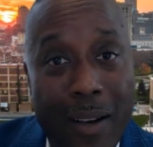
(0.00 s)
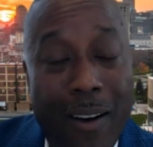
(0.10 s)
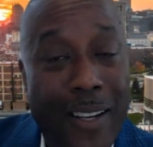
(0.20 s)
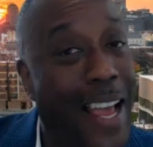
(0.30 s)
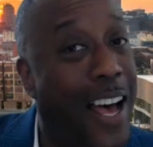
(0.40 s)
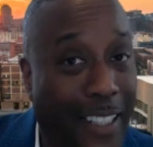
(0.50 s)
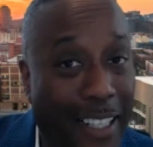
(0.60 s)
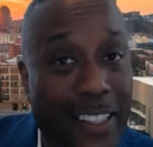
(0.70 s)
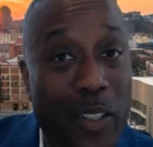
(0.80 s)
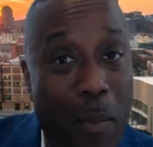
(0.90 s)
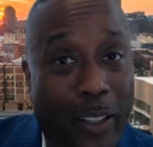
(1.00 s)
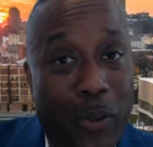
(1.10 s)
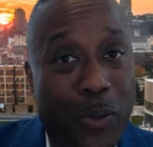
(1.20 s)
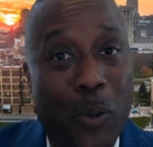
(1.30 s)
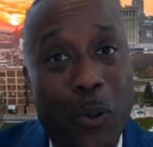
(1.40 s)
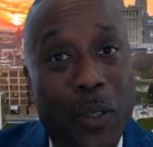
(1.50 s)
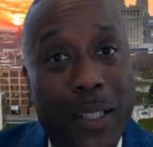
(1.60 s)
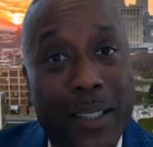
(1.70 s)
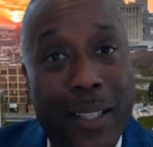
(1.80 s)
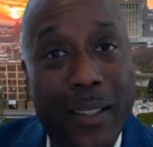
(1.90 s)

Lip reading: on how to get into medical school and